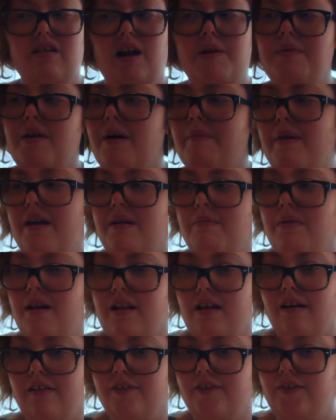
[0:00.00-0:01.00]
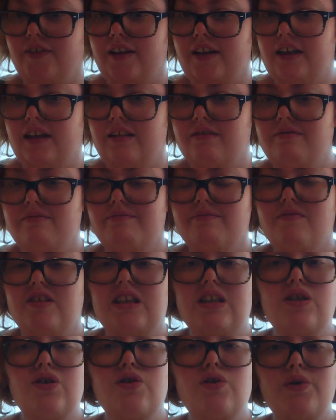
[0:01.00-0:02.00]
I'm not making money off of it yet.
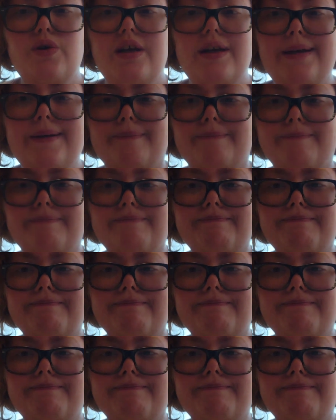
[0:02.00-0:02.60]
So yeah.